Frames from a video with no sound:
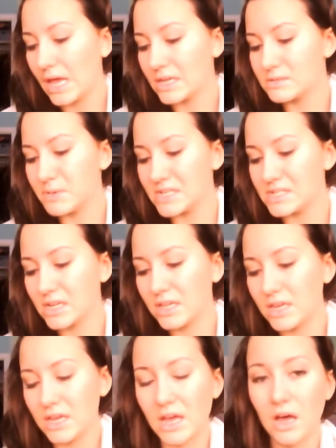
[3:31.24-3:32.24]
It's
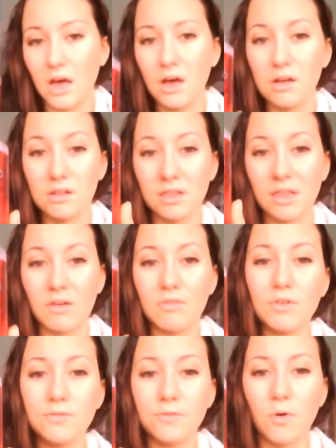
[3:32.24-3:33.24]
basically a
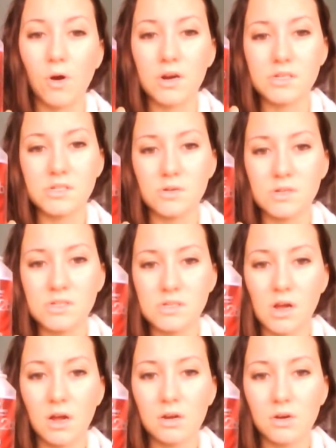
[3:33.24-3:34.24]
level 4, so
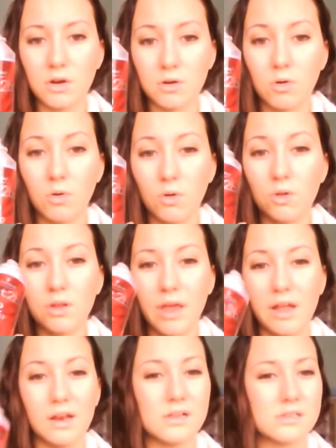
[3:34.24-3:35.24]
it's got good hold,
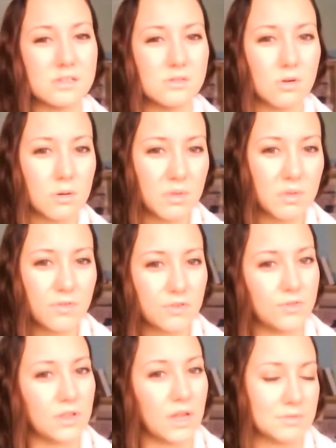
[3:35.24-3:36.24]
and it's normally for
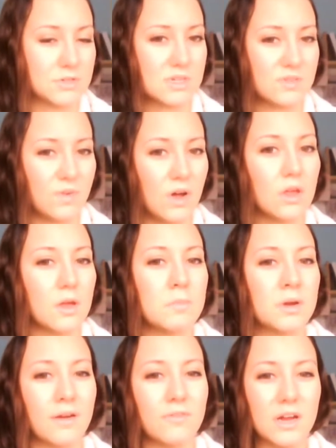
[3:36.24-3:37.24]
voluptuous volume,
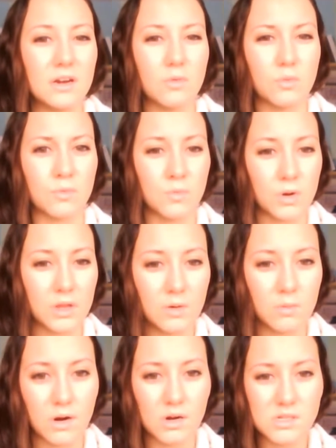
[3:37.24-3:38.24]
but I find it really
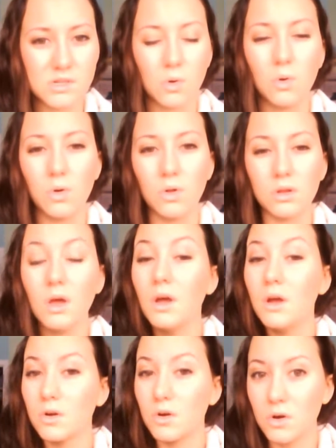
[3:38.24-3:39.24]
works to hold
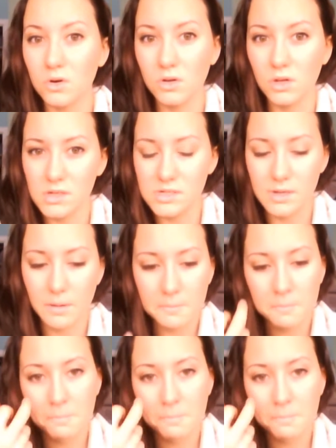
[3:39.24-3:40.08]
curls.